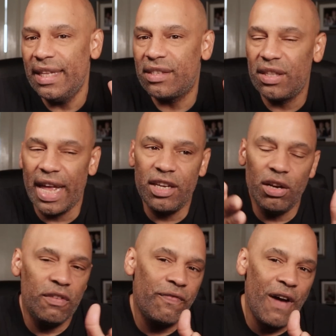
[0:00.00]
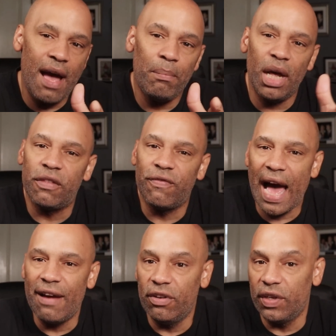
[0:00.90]
it's like you're at five month
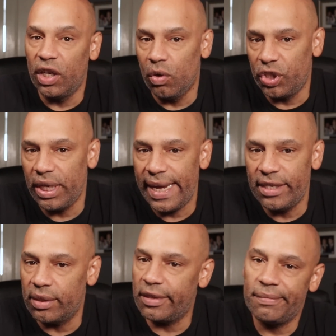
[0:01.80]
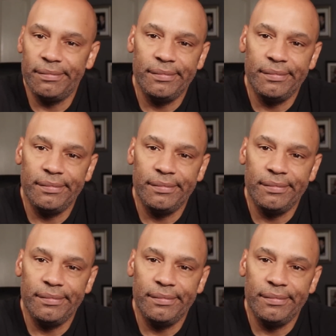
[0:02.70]
five of negotiations.